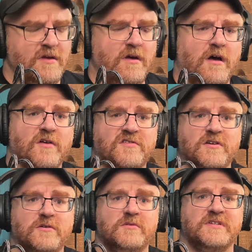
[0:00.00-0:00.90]

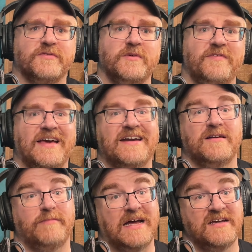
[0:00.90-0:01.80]
Also, differently, we've added a
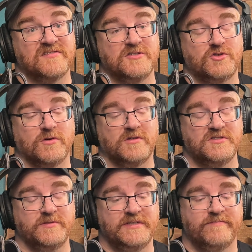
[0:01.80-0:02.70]
bias control
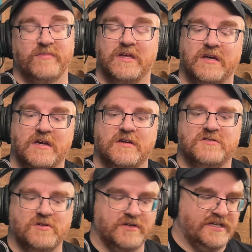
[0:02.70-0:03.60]
to it,
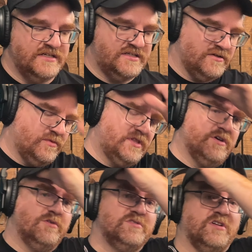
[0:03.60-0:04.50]
so I'll get into what
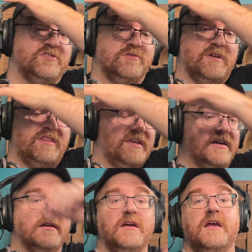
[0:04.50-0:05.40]
those I'll do right there.